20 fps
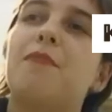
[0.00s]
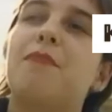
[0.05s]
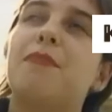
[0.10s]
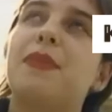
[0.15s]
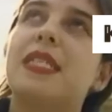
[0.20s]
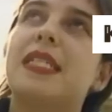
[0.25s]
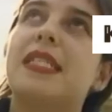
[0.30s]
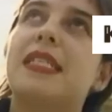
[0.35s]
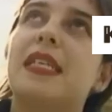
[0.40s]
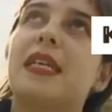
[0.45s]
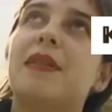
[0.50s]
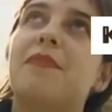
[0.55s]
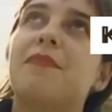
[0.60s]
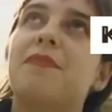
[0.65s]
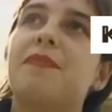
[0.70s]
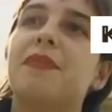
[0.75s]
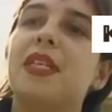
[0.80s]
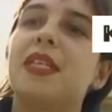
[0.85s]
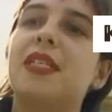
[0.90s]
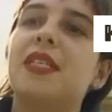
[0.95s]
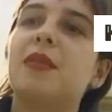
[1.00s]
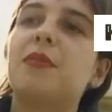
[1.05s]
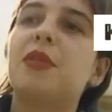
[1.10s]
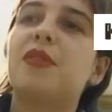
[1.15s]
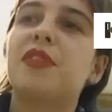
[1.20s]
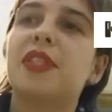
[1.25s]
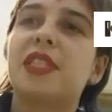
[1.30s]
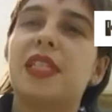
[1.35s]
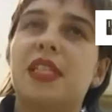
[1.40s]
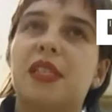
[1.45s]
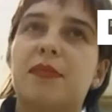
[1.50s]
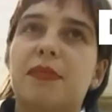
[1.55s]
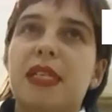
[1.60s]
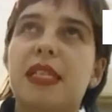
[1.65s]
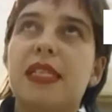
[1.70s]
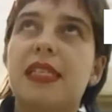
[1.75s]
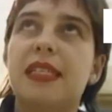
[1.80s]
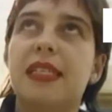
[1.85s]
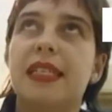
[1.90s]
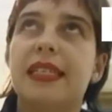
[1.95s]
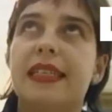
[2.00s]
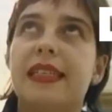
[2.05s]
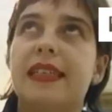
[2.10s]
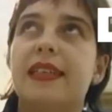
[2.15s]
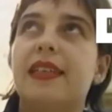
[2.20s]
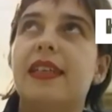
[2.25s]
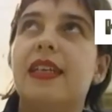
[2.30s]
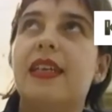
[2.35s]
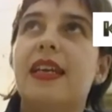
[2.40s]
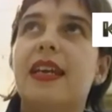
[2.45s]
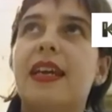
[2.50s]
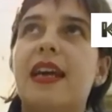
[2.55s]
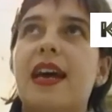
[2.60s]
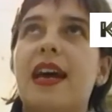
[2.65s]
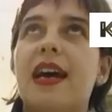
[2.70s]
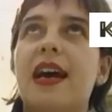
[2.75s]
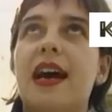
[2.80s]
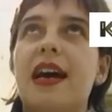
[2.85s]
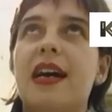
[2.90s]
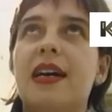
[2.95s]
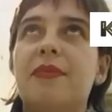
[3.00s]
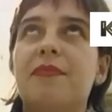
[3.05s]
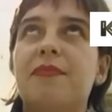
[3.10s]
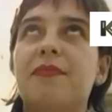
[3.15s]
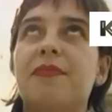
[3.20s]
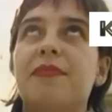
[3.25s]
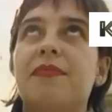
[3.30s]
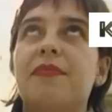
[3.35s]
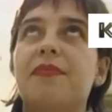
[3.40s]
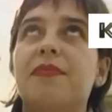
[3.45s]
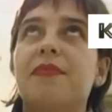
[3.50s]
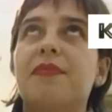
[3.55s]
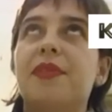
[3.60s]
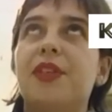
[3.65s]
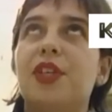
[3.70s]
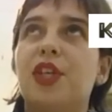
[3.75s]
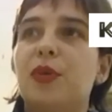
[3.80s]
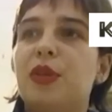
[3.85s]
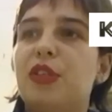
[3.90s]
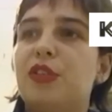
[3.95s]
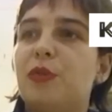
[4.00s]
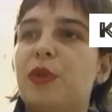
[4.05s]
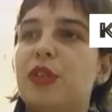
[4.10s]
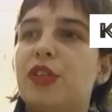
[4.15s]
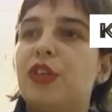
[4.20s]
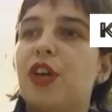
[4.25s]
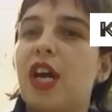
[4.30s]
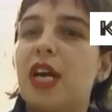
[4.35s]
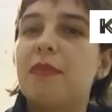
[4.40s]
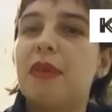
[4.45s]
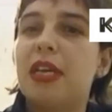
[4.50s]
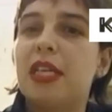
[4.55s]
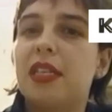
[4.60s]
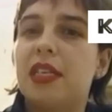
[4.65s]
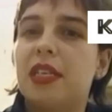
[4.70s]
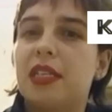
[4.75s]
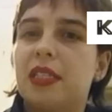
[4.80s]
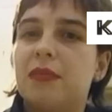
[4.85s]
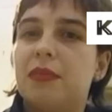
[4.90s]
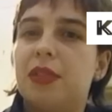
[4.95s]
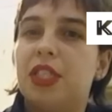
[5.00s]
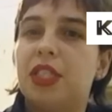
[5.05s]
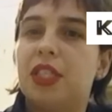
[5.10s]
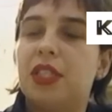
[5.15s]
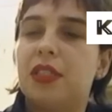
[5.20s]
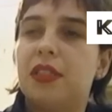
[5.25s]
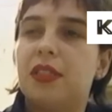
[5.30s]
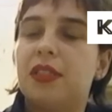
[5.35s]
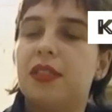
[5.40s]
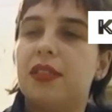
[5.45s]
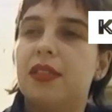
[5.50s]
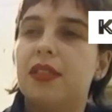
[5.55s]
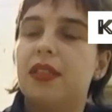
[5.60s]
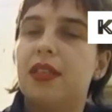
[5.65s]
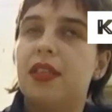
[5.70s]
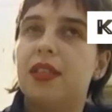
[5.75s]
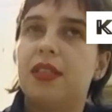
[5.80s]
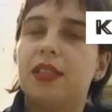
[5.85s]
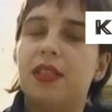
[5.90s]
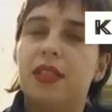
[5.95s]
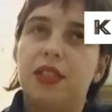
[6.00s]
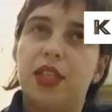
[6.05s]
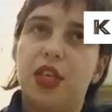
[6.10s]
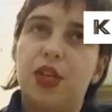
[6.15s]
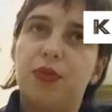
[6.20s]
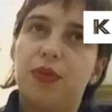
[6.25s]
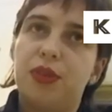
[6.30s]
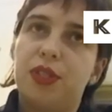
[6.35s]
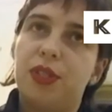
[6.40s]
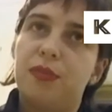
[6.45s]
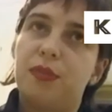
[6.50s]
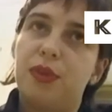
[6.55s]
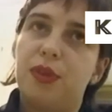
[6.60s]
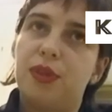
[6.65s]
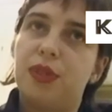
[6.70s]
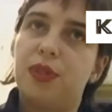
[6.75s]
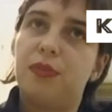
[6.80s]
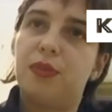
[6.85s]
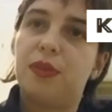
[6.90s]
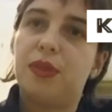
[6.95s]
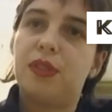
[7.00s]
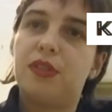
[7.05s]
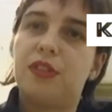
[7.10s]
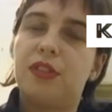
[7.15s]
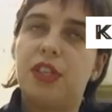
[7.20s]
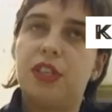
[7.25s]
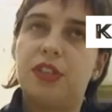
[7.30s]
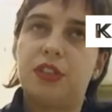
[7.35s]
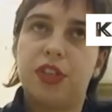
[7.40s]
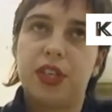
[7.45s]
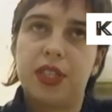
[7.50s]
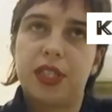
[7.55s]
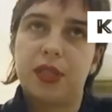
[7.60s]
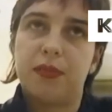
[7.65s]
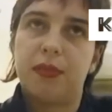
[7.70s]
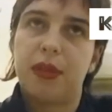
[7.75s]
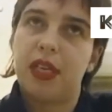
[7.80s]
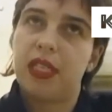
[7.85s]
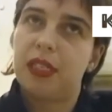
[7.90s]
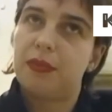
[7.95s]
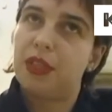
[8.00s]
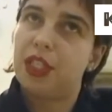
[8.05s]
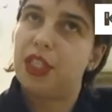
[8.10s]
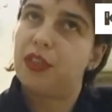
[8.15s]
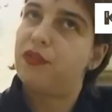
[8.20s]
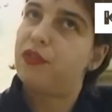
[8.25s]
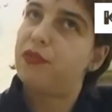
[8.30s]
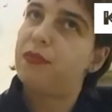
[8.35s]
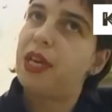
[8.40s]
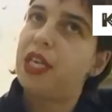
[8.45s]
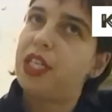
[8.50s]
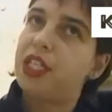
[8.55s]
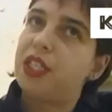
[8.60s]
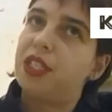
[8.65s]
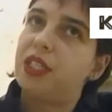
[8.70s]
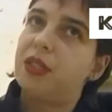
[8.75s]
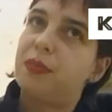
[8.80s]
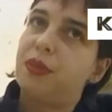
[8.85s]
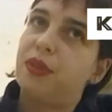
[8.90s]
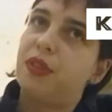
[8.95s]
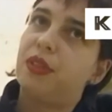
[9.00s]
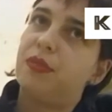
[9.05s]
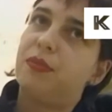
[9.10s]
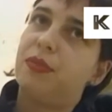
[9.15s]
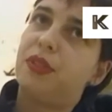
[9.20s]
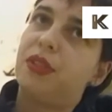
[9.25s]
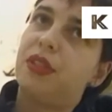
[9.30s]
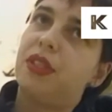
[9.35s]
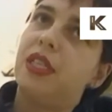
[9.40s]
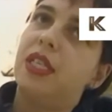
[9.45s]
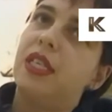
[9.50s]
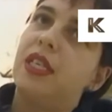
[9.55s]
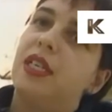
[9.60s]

But um, in terms of accessibility, um, you know, we, we try and make the exhibitions as, as open as possible and, and try and supply as much information as possible